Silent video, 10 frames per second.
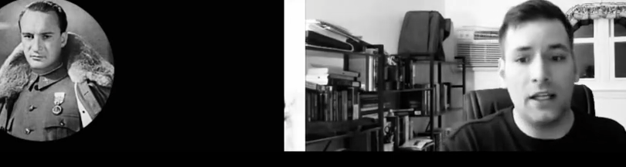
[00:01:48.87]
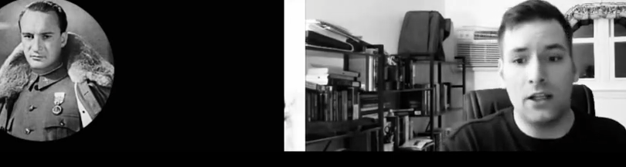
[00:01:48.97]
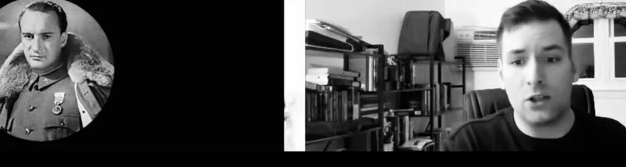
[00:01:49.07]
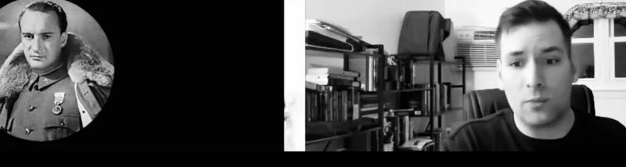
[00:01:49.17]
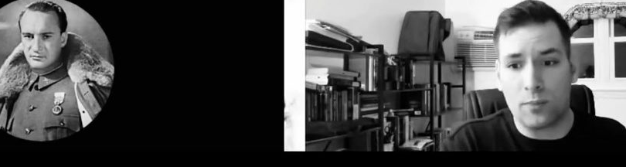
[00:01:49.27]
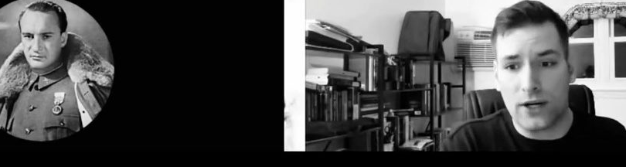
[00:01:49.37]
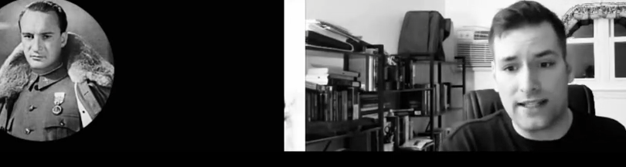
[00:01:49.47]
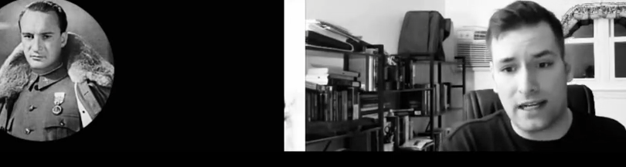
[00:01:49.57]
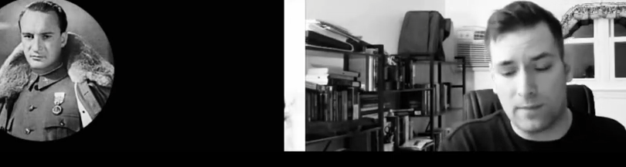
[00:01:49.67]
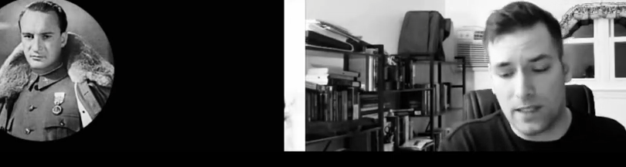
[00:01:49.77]
Speaker 1: You break
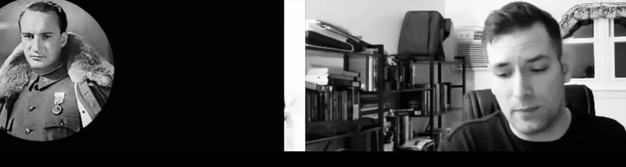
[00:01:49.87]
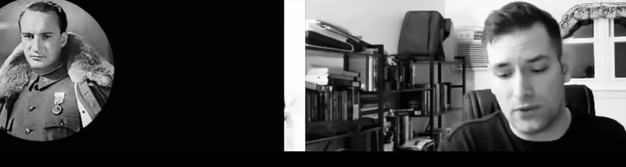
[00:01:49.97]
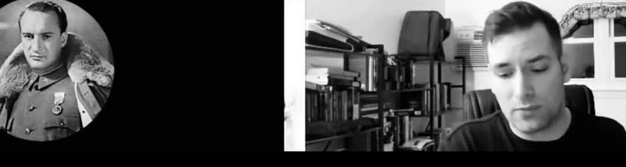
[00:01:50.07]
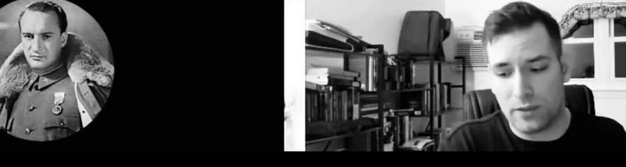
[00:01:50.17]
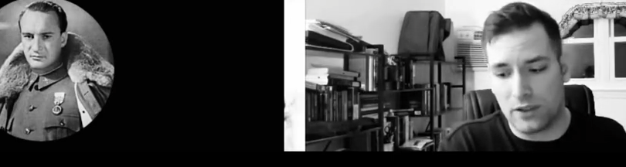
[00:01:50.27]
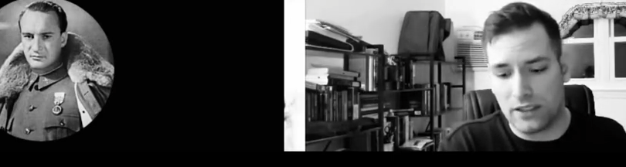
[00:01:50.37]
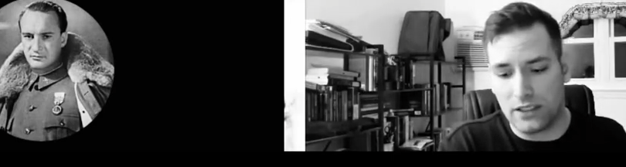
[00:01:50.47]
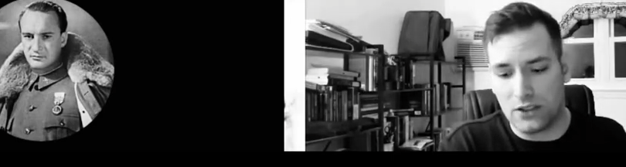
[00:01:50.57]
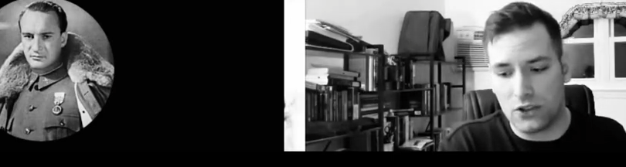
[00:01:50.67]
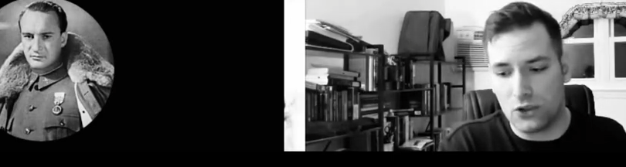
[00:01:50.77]
down people's ability
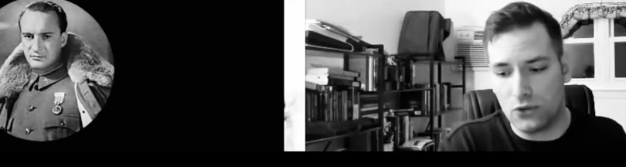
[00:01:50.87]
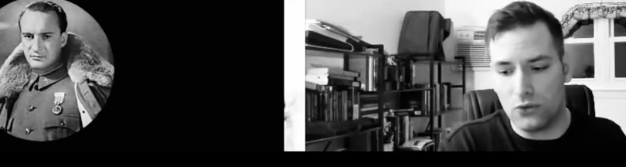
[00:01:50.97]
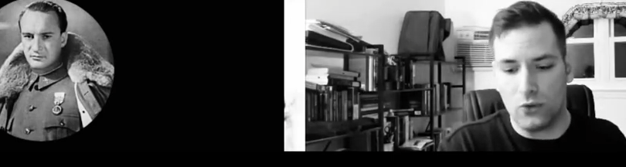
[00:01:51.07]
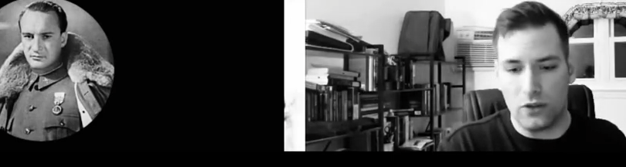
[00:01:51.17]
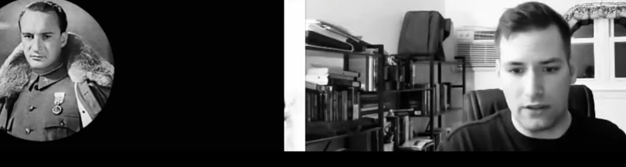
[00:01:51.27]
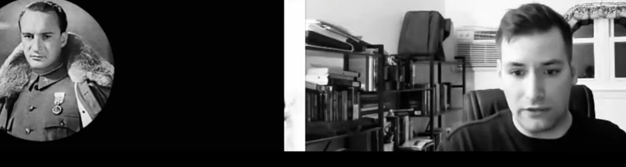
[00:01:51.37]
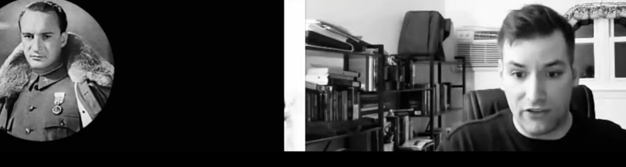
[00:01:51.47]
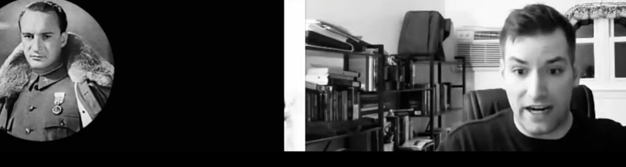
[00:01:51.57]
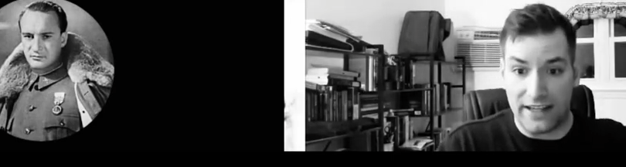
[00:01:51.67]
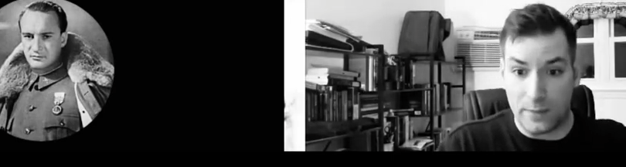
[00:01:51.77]
to
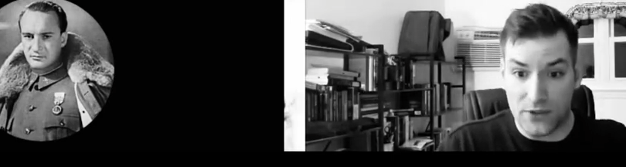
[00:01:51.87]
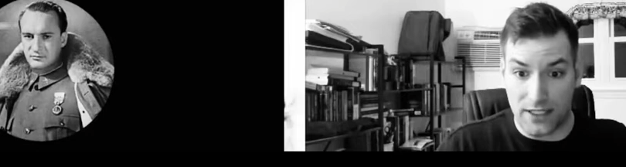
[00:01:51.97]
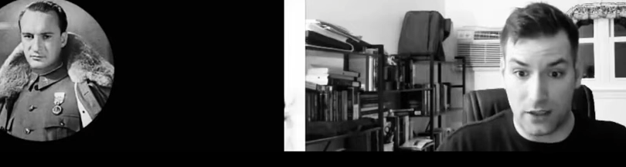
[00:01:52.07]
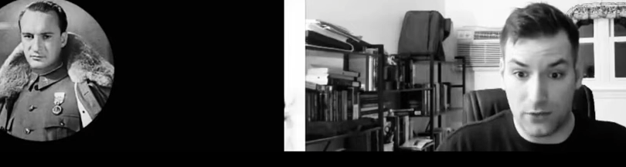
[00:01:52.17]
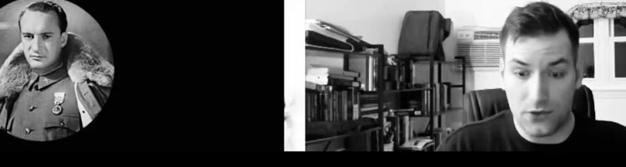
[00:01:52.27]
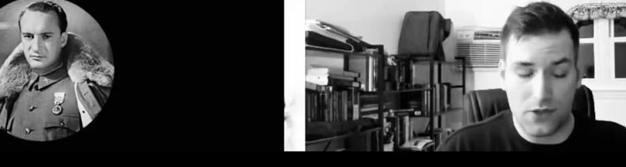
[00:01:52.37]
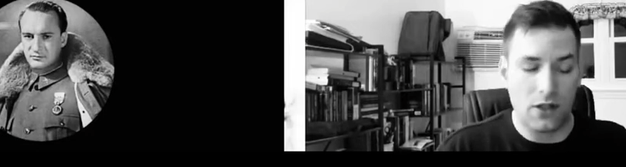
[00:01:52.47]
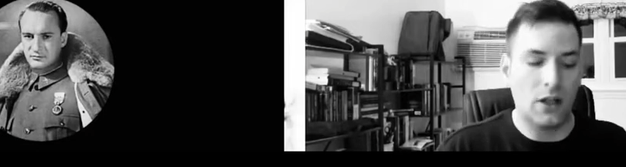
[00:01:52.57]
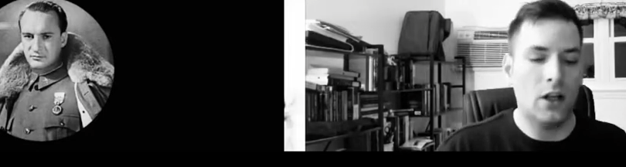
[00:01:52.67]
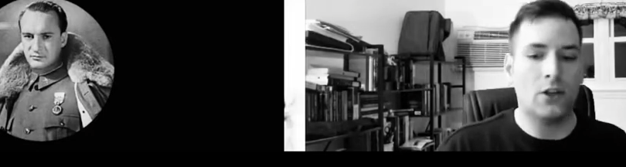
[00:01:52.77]
define themselves,
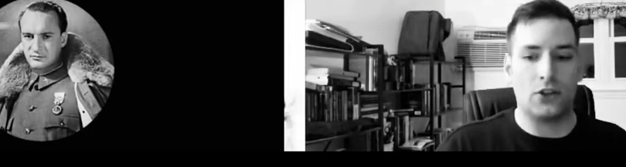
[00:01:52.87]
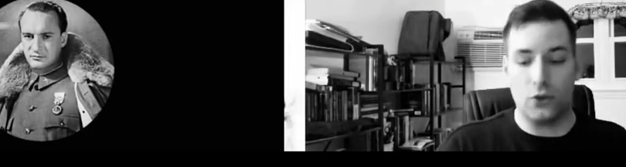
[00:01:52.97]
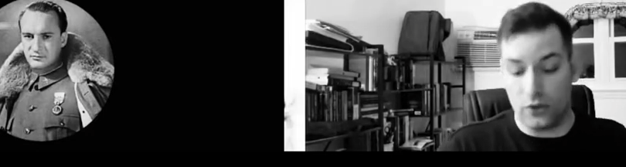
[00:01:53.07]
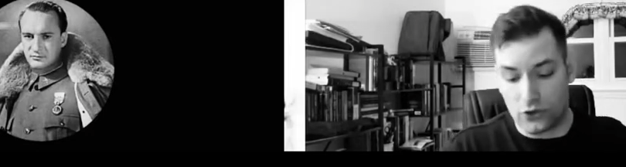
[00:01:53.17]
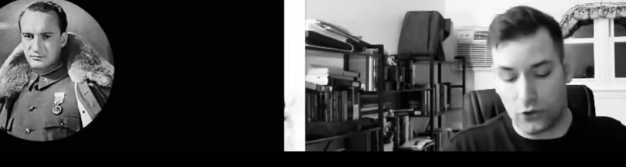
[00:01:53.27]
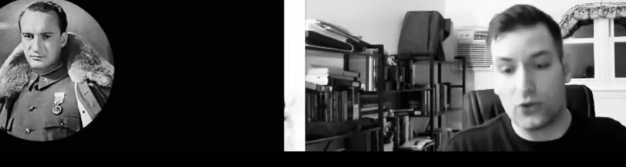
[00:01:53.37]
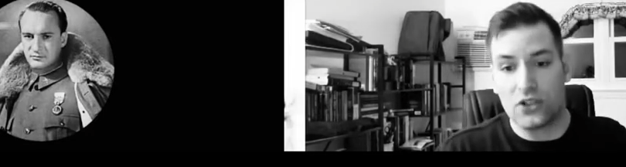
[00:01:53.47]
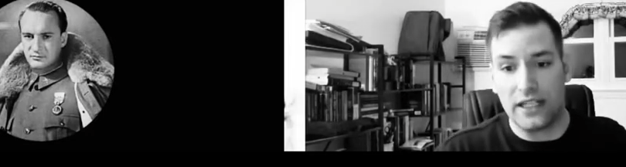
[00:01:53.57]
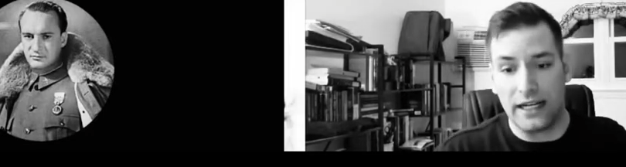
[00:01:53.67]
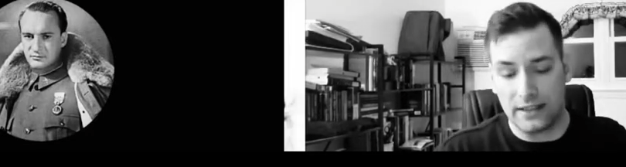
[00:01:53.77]
to
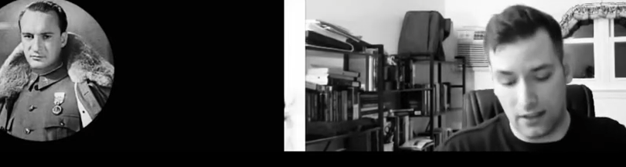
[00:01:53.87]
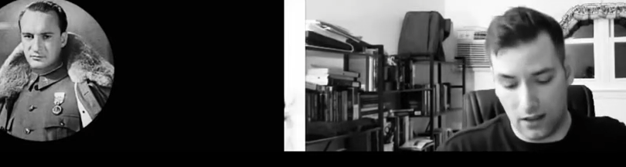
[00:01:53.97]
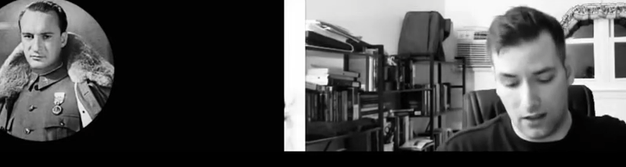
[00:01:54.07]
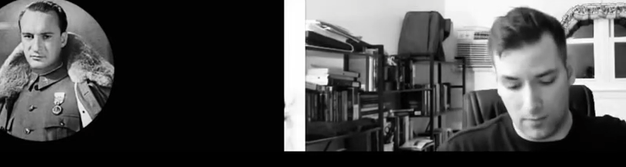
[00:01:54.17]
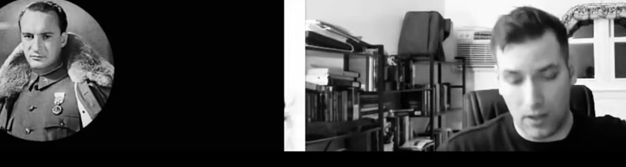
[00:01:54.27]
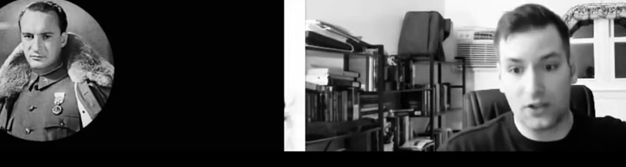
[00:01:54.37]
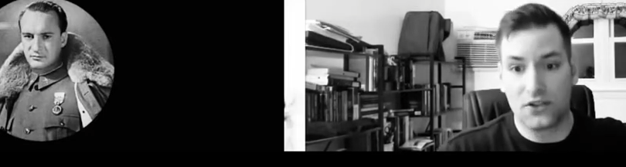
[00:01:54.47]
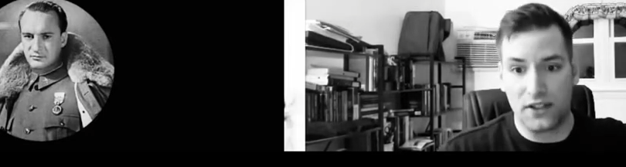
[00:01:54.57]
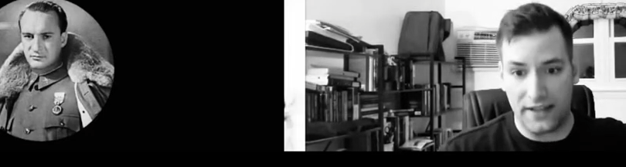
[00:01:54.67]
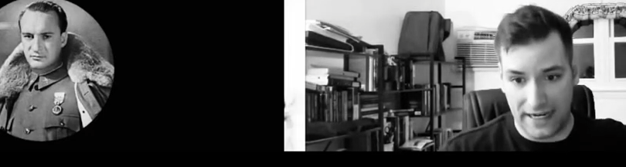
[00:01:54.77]
associate
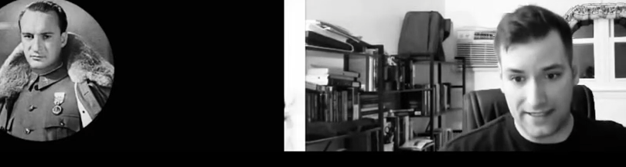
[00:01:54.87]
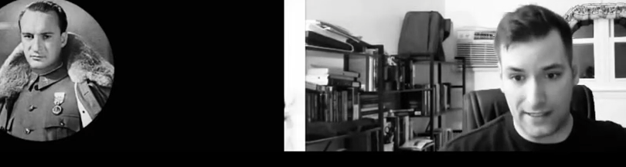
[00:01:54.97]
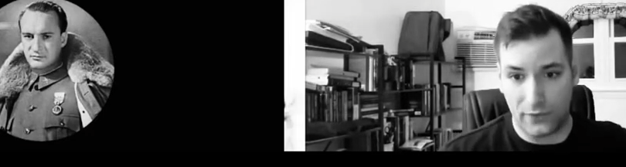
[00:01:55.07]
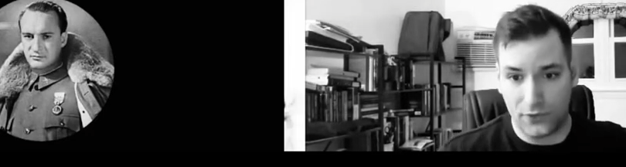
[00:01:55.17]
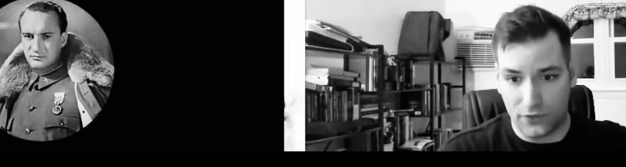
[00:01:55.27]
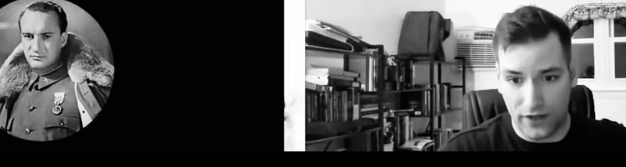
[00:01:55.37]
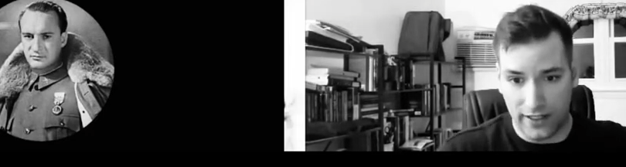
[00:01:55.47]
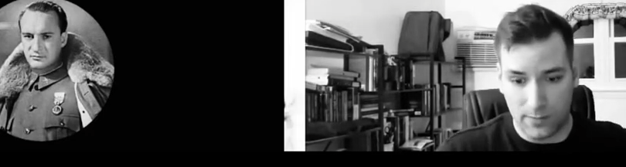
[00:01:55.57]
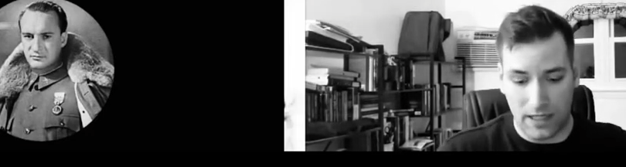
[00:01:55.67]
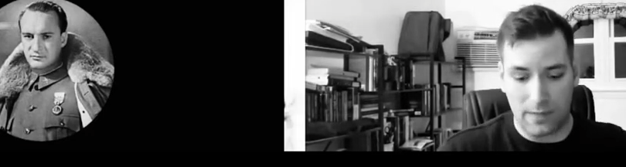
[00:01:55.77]
amongst that self-defined
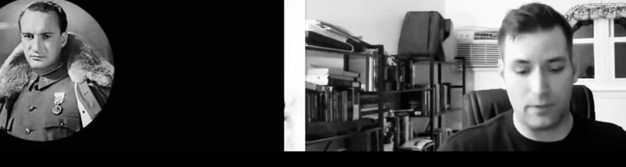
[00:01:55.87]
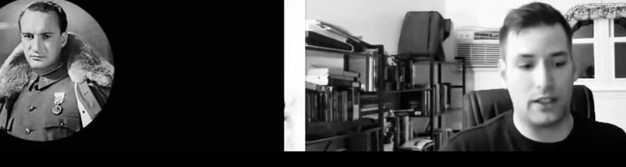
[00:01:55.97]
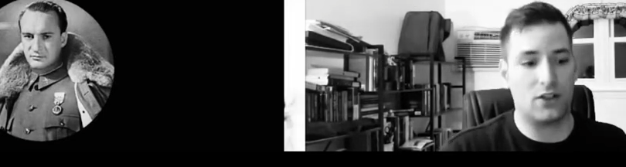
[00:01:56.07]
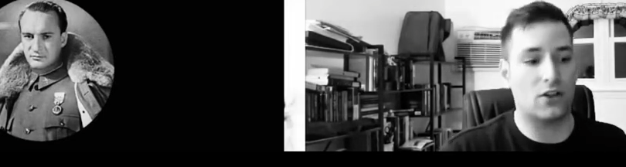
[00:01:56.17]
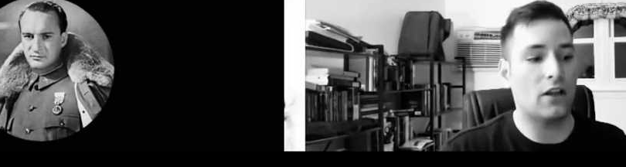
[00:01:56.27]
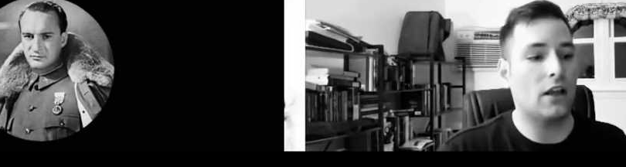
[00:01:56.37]
population